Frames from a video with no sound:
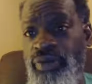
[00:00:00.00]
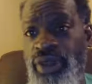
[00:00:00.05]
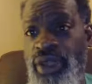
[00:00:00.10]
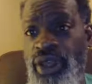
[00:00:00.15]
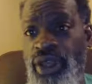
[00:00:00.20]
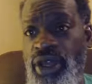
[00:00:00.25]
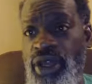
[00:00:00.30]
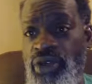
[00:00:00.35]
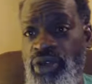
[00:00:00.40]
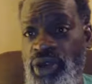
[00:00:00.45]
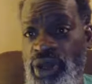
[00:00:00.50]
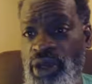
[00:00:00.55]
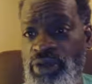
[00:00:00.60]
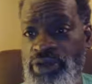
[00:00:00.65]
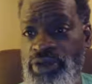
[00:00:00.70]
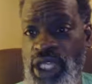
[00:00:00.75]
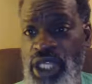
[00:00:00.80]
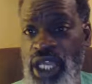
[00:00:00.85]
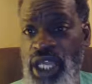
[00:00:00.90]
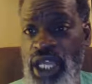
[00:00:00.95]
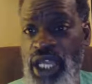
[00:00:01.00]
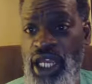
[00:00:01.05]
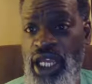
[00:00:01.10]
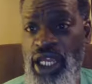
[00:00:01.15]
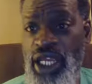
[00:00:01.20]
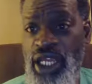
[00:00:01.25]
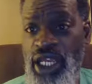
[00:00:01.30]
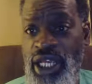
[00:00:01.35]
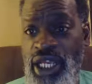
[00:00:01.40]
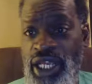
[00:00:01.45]
You know what I'm saying?
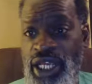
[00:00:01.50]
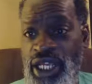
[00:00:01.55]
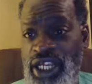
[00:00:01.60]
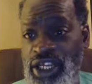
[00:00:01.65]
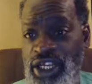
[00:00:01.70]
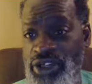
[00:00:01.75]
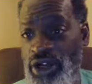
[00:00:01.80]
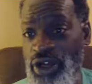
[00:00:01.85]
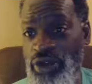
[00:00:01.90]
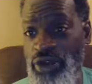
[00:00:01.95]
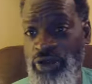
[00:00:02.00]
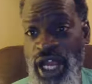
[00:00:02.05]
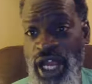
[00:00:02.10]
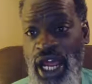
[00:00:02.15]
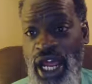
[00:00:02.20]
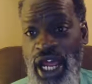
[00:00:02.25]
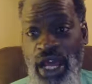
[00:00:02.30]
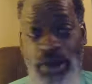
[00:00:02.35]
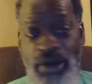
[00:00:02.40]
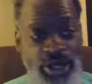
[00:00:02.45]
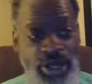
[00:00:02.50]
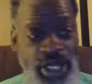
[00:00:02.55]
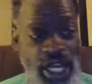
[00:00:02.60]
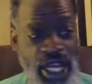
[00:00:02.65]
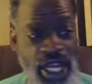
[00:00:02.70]
You know, now I'm a Native